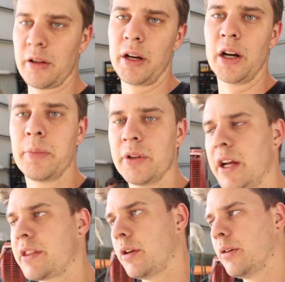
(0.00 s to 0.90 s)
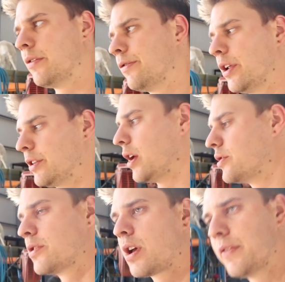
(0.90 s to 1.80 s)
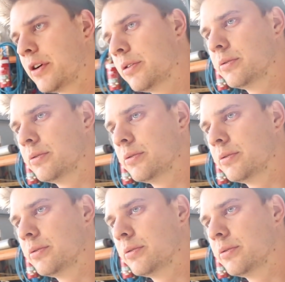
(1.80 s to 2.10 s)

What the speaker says: cleaning up all that, the front engine cover,